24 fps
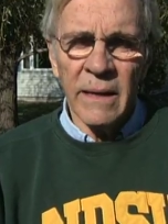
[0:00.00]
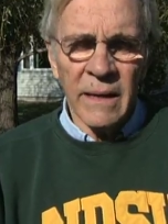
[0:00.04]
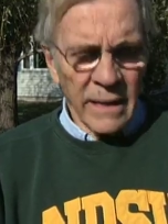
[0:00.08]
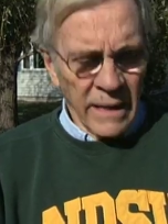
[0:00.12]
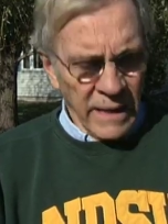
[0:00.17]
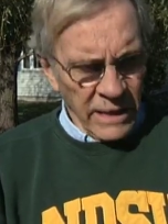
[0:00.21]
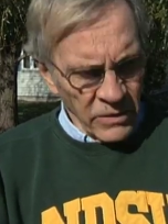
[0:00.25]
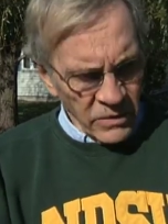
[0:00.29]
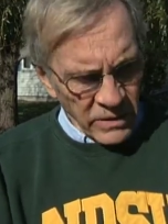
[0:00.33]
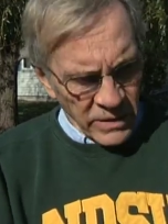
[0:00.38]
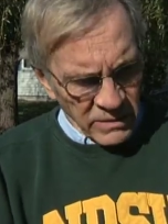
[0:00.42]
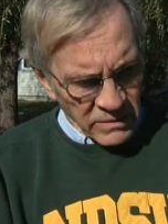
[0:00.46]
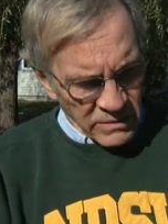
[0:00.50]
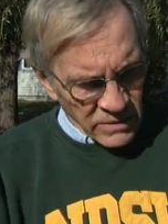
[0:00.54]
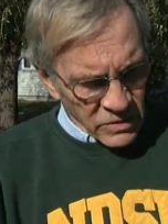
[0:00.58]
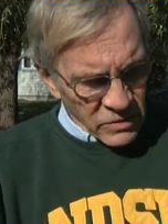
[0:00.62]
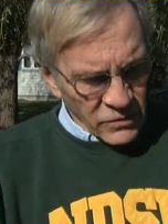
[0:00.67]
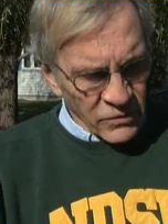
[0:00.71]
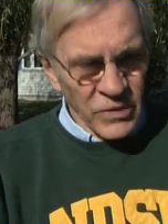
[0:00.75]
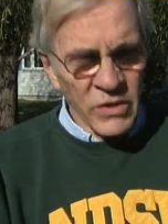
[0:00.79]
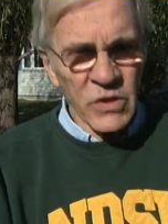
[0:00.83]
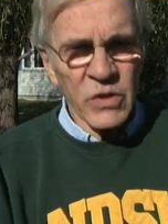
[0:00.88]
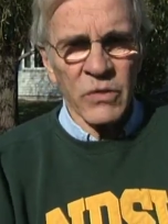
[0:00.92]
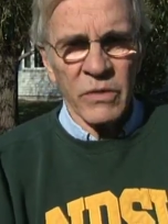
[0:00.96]
and you get this
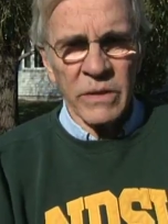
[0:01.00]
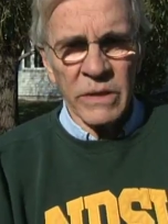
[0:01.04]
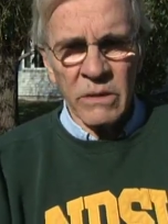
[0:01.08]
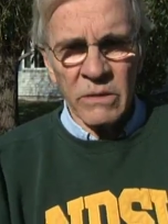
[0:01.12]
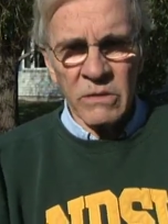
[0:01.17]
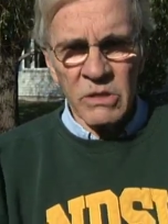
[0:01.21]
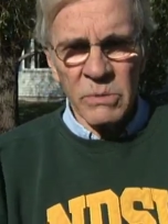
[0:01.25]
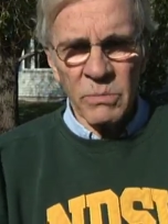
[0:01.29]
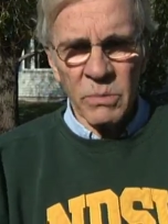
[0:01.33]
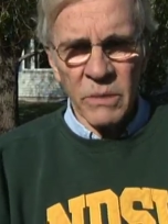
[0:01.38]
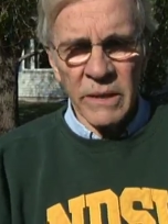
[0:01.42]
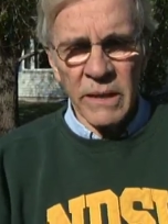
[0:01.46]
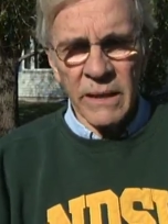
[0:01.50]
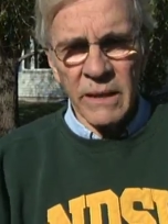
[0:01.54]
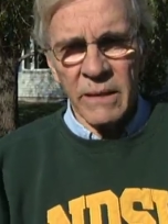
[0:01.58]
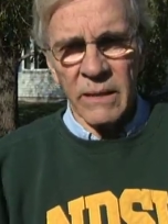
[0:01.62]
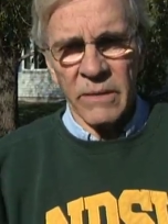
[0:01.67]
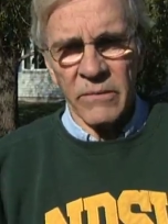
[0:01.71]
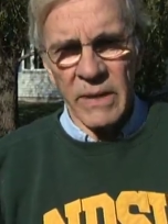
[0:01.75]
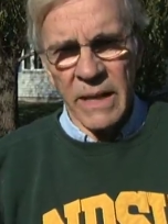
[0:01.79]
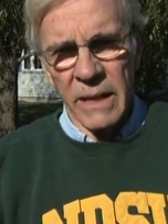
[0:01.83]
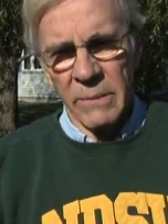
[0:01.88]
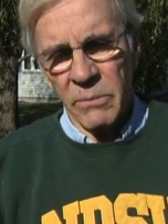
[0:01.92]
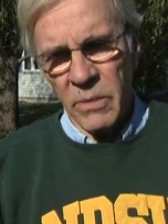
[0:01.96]
fissuring or splitting
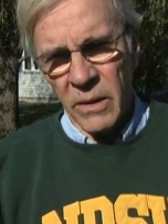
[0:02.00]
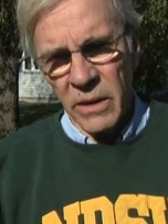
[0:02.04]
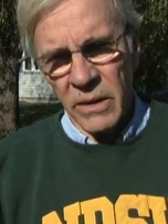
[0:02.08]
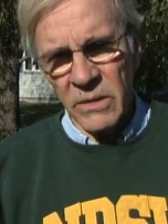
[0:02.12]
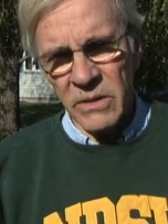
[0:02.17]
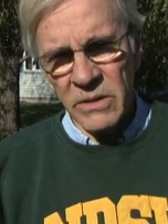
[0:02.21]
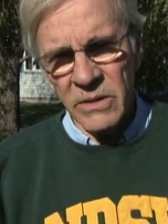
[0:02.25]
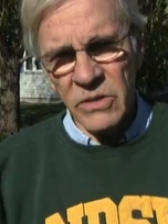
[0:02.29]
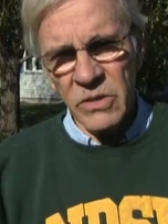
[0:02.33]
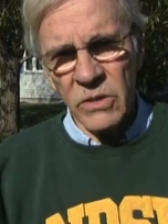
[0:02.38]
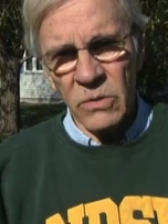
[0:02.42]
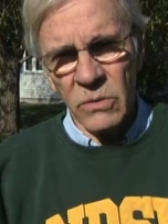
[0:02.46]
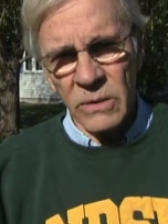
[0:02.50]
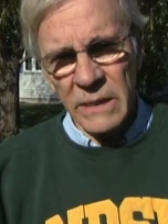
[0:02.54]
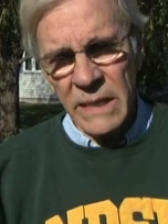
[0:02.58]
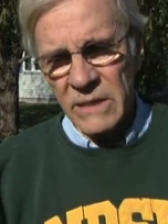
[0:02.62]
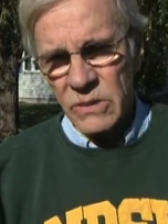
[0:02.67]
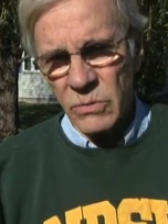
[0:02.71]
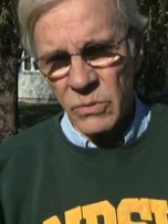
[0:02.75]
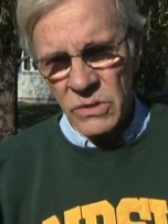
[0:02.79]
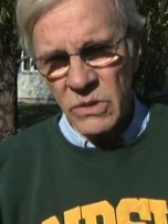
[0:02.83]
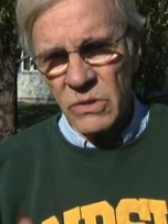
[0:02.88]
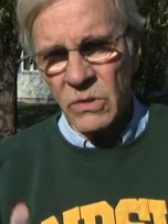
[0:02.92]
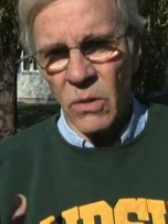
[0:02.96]
of that bark tissue, and
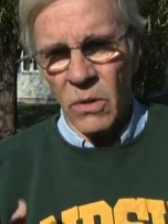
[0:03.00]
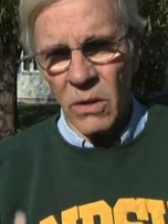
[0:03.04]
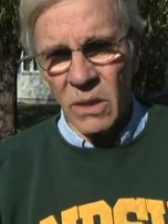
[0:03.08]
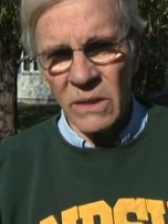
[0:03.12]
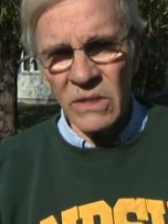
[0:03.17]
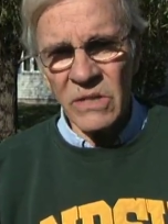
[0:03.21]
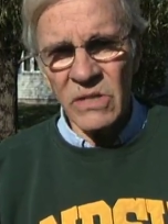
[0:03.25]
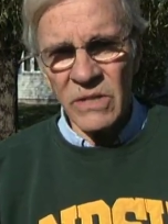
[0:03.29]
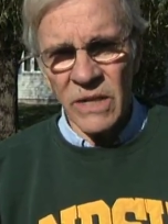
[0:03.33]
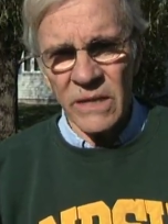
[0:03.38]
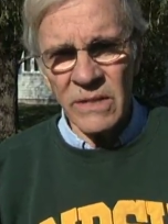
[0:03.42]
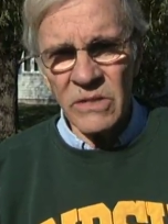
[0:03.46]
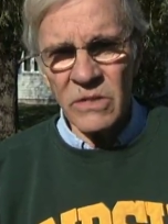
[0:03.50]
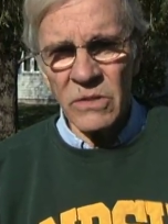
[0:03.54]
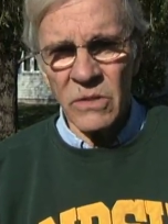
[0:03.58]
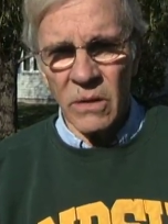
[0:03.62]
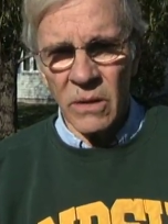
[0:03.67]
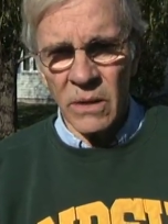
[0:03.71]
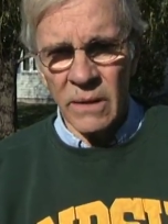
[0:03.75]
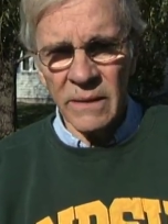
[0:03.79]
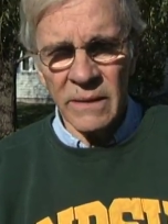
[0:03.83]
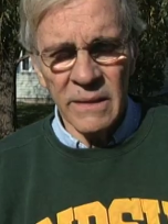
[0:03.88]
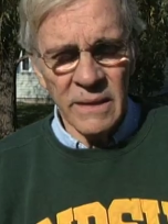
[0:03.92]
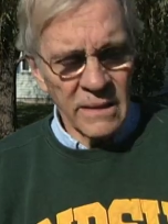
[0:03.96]
that's what's called sun
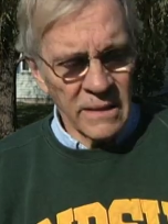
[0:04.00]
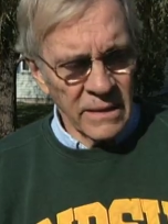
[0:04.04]
scald.